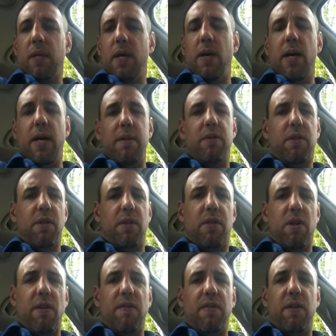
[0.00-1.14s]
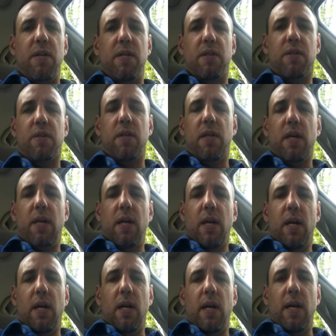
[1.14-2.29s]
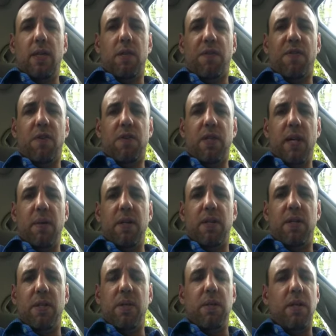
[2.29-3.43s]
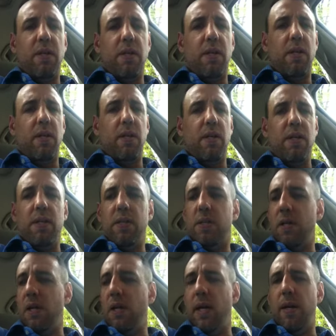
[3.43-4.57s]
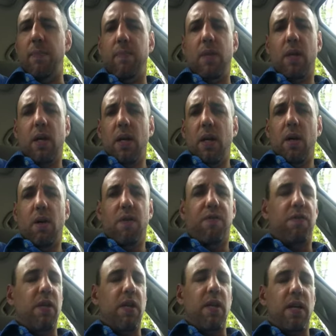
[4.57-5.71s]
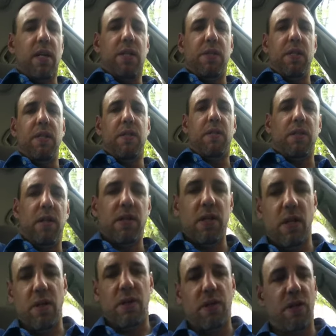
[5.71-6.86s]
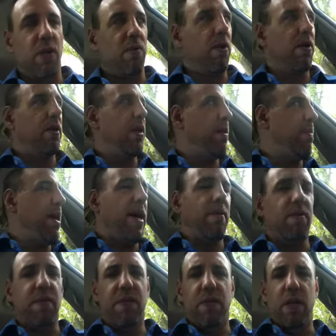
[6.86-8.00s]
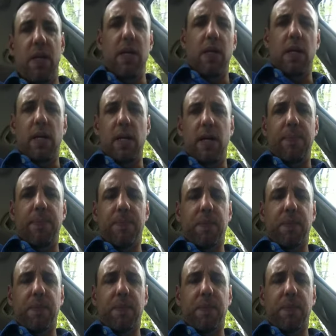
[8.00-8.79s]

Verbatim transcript: I'm just going to start with this. so the first thing I'm going to do here is hopefully get a clean signal or see where I'm at with the uh,